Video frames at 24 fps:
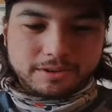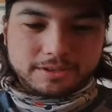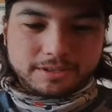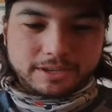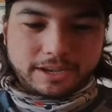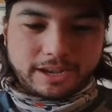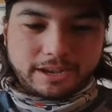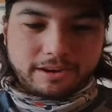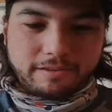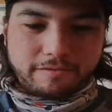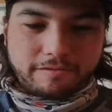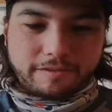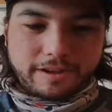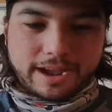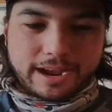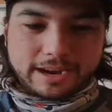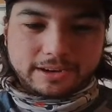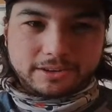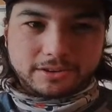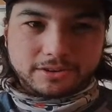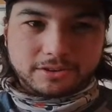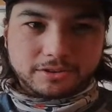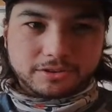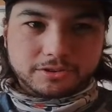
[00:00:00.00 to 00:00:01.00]
and
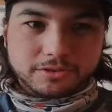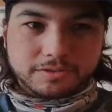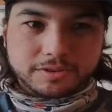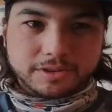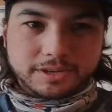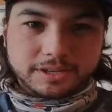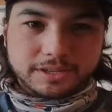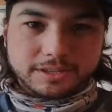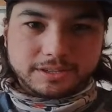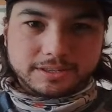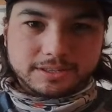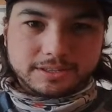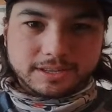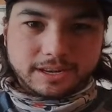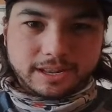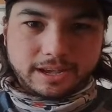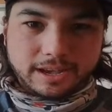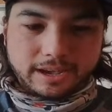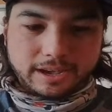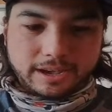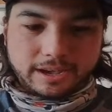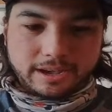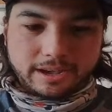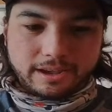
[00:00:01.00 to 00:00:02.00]
factor trees
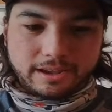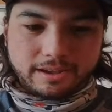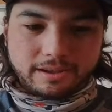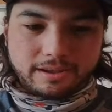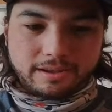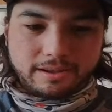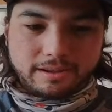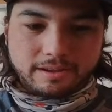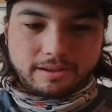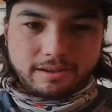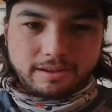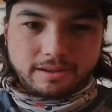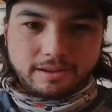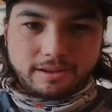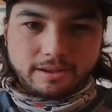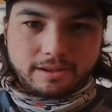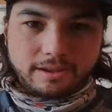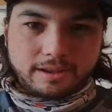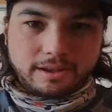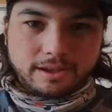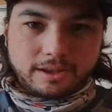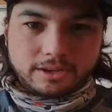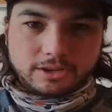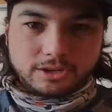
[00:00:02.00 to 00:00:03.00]
today.
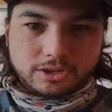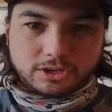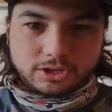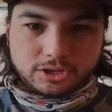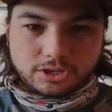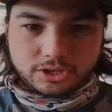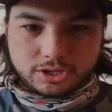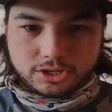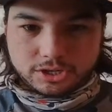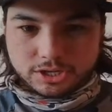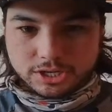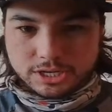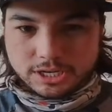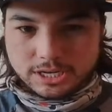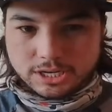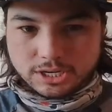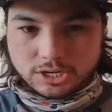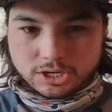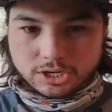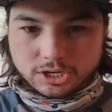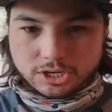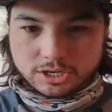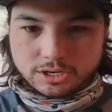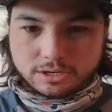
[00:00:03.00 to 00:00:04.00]

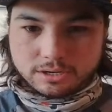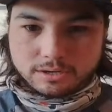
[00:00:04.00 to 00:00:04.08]
Sheesh.